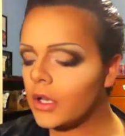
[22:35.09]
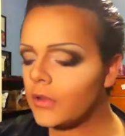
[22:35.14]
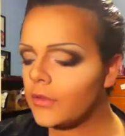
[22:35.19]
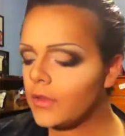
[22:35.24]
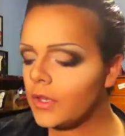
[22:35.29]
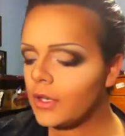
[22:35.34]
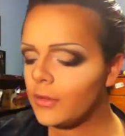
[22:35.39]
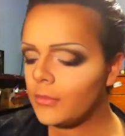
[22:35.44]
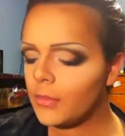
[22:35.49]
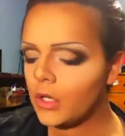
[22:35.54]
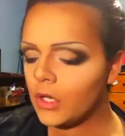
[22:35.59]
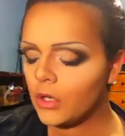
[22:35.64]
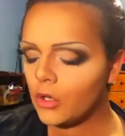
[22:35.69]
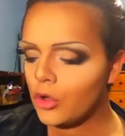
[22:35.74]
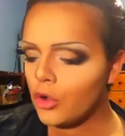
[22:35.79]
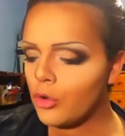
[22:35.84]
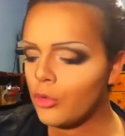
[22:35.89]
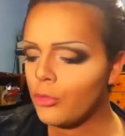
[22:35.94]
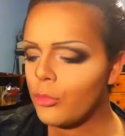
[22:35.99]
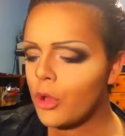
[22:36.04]
And then I'm going to
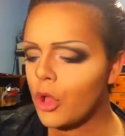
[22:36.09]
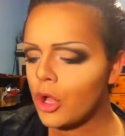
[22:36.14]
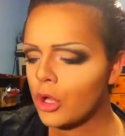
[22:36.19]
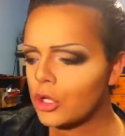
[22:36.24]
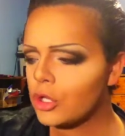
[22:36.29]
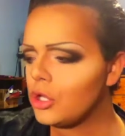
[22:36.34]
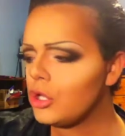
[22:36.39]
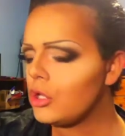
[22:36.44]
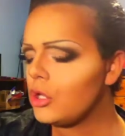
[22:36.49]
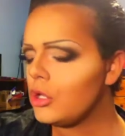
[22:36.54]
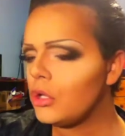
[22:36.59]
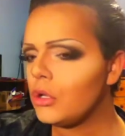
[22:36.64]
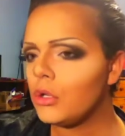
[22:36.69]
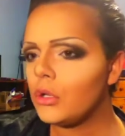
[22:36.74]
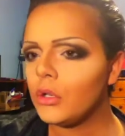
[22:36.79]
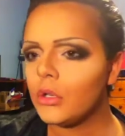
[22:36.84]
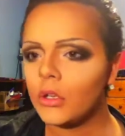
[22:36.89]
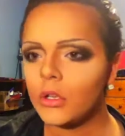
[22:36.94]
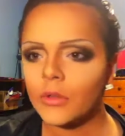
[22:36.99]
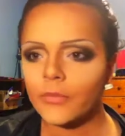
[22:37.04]
go back
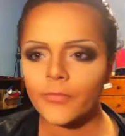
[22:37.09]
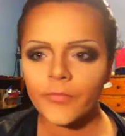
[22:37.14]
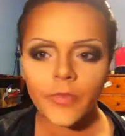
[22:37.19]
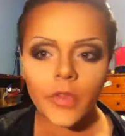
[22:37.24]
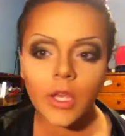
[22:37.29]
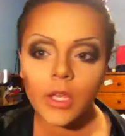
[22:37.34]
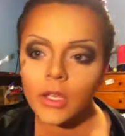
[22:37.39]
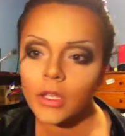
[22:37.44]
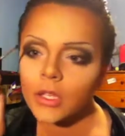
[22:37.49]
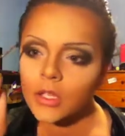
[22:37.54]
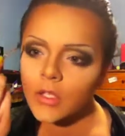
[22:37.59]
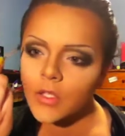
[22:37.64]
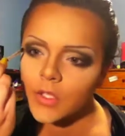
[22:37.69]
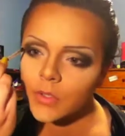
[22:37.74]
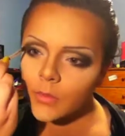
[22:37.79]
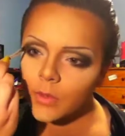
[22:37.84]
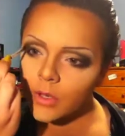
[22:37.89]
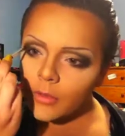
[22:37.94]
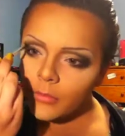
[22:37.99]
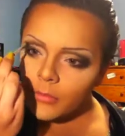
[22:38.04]
in. You
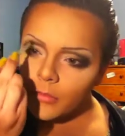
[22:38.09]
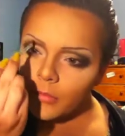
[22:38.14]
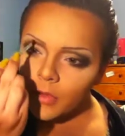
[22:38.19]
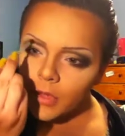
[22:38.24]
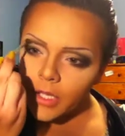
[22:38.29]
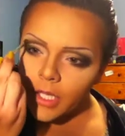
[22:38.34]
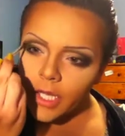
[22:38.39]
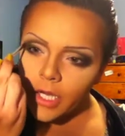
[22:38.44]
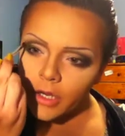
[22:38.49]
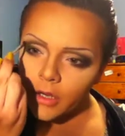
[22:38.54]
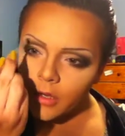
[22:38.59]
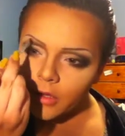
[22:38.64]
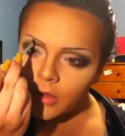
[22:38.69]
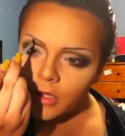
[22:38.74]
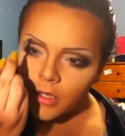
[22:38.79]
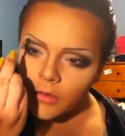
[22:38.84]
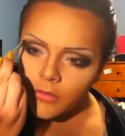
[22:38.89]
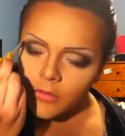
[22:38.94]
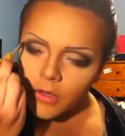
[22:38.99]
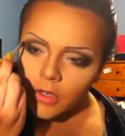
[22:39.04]
just want to layer
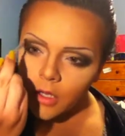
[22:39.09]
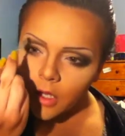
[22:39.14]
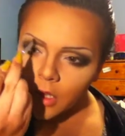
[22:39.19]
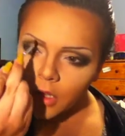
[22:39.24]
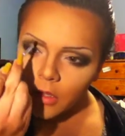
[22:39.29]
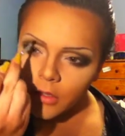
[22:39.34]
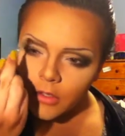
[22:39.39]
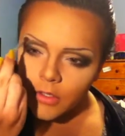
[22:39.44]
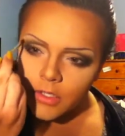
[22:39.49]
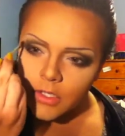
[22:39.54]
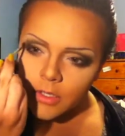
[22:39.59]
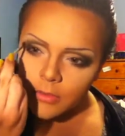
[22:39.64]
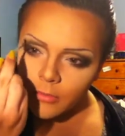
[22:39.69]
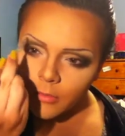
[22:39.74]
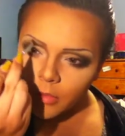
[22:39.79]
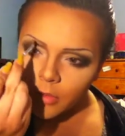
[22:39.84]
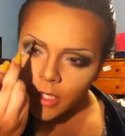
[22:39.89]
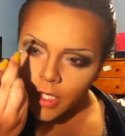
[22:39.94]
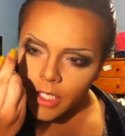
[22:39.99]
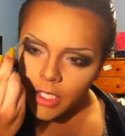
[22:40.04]
the different colors
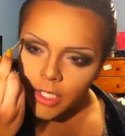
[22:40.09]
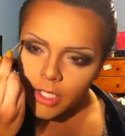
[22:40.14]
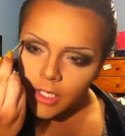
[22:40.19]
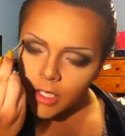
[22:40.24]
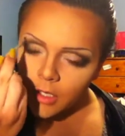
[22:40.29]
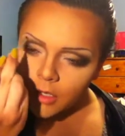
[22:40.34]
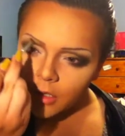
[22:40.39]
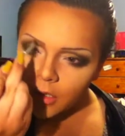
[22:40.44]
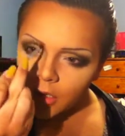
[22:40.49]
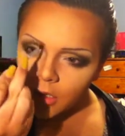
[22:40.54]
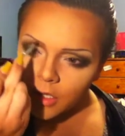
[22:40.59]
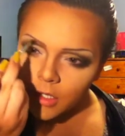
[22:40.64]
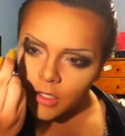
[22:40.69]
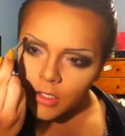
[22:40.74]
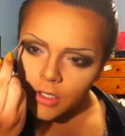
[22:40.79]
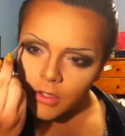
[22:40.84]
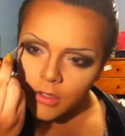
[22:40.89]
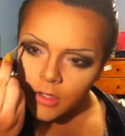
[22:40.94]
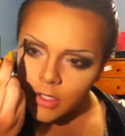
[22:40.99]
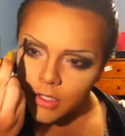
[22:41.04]
and blend it
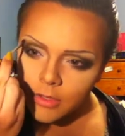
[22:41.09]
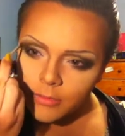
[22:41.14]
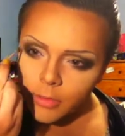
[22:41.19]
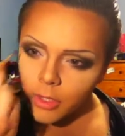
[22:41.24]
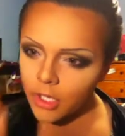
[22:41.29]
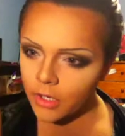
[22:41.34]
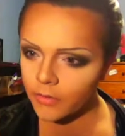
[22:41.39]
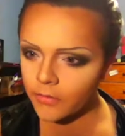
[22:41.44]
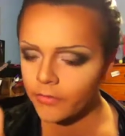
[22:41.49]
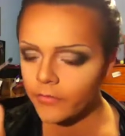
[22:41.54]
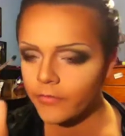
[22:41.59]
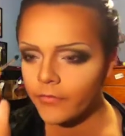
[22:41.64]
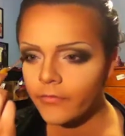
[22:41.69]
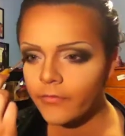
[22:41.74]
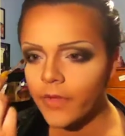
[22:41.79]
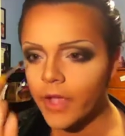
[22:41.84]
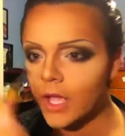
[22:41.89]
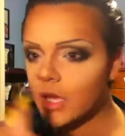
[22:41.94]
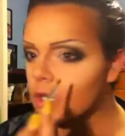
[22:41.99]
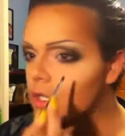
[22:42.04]
until it's
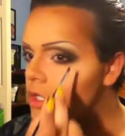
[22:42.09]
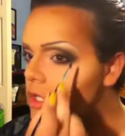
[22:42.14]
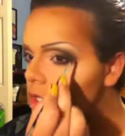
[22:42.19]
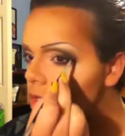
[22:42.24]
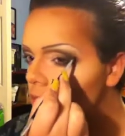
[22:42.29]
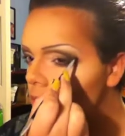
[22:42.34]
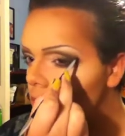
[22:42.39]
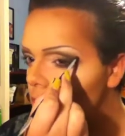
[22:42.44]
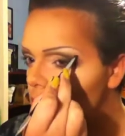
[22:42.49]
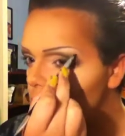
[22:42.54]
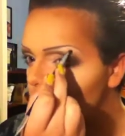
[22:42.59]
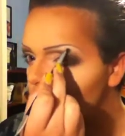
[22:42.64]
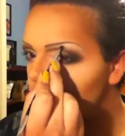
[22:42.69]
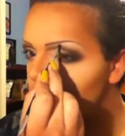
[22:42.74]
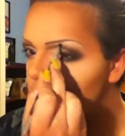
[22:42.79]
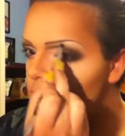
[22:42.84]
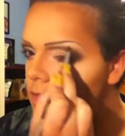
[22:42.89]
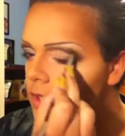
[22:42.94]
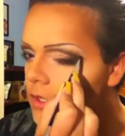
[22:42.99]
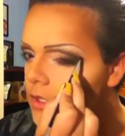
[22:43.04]
perfection,
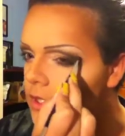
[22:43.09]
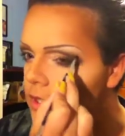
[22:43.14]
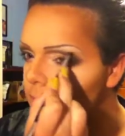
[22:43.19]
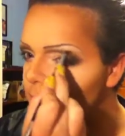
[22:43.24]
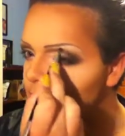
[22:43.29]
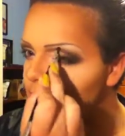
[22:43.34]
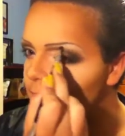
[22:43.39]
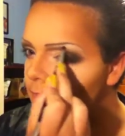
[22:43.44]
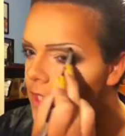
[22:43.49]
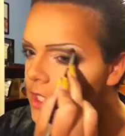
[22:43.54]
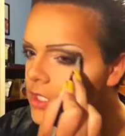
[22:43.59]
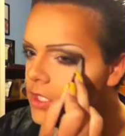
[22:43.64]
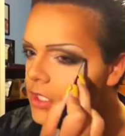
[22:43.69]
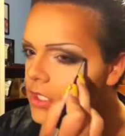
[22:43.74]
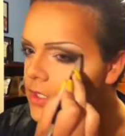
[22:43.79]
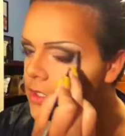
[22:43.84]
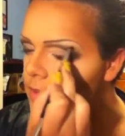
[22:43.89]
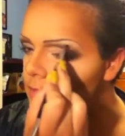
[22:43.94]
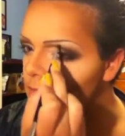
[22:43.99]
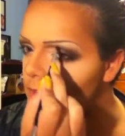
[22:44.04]
or as close to perfection
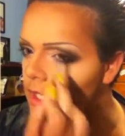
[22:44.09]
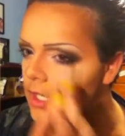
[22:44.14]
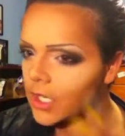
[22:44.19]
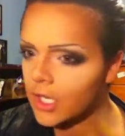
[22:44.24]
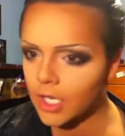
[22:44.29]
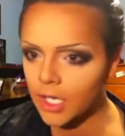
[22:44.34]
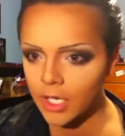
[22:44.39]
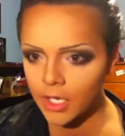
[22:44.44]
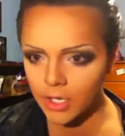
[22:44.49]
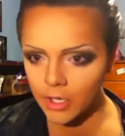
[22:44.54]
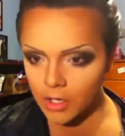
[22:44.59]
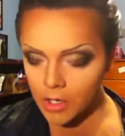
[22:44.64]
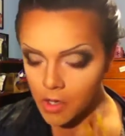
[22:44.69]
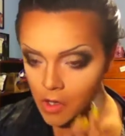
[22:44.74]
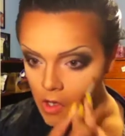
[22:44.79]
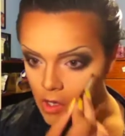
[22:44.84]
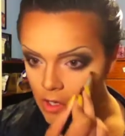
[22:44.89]
as you can get it.